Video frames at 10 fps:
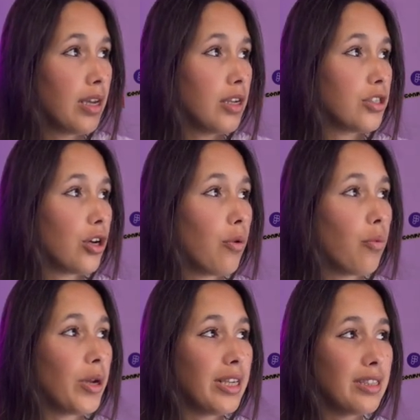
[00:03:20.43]
So
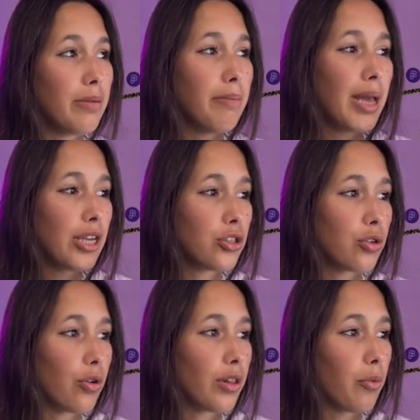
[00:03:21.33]
we need to make
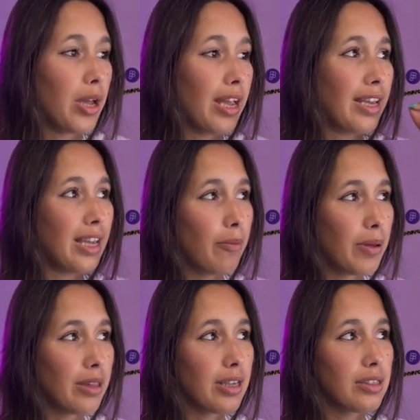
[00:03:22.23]
sure that we're
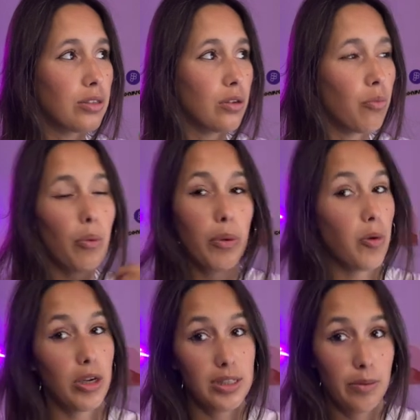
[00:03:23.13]
keeping this what we
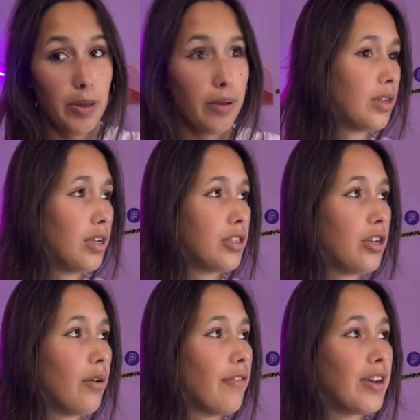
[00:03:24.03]
want it to be.
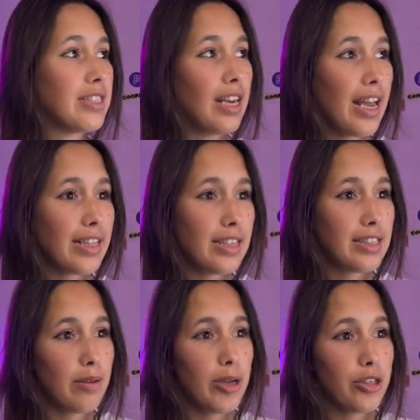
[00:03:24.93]
So if I select this
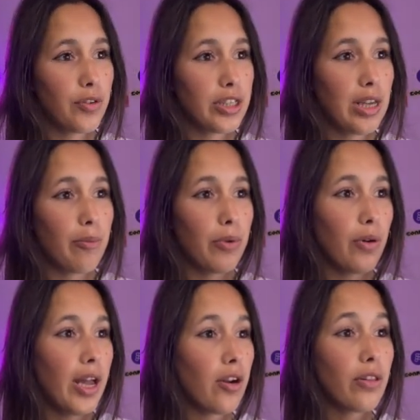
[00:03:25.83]
image, for
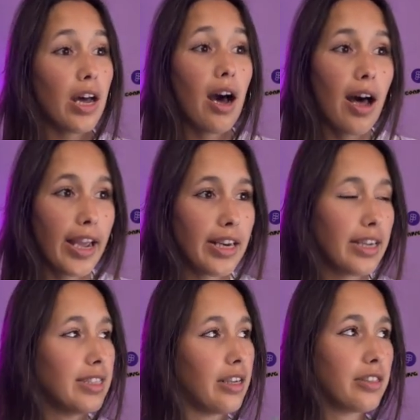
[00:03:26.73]
example, and on the height,
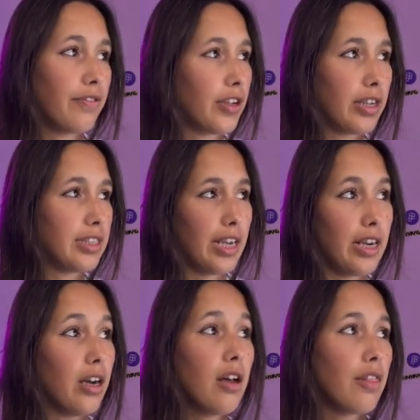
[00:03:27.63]
I tell it to fill
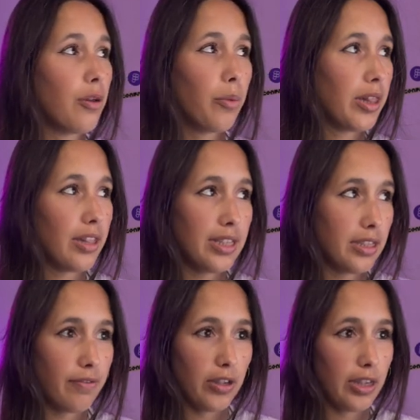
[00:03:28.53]
container, the width is
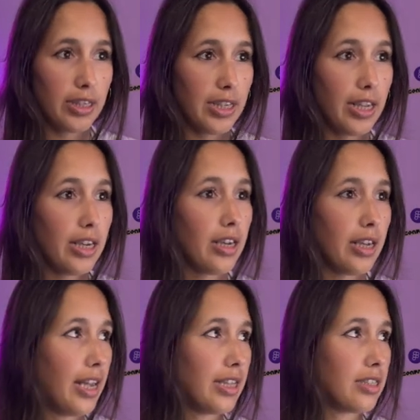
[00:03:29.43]
in fill container,
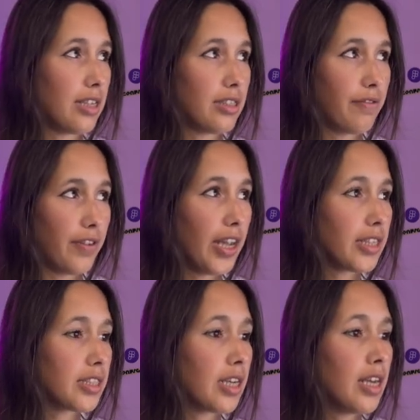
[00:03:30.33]
it's set to fixed.